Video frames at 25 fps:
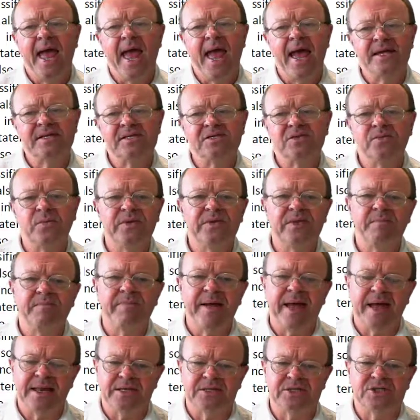As with the
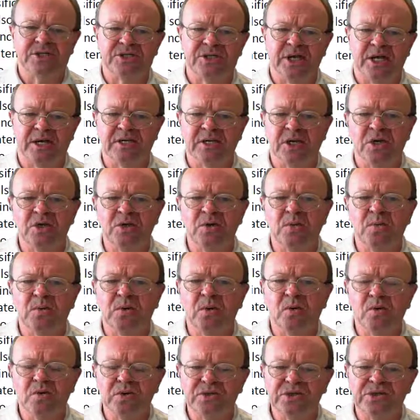balance sheet, you
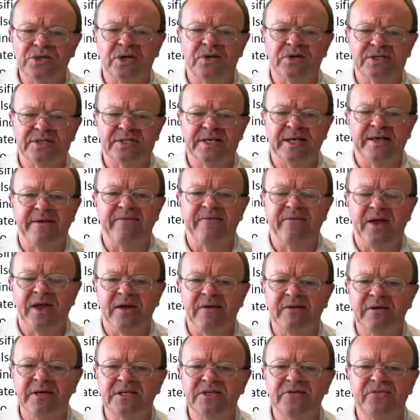will also see
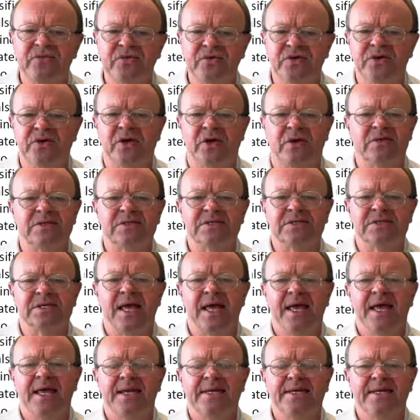various footnotes
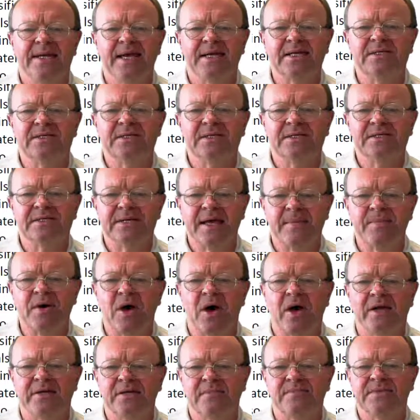next to some
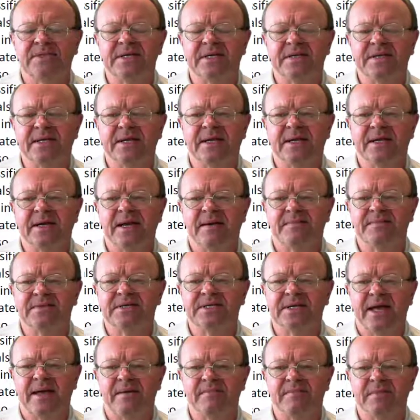items in the income
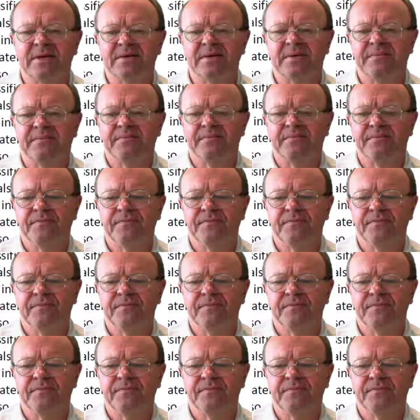statement.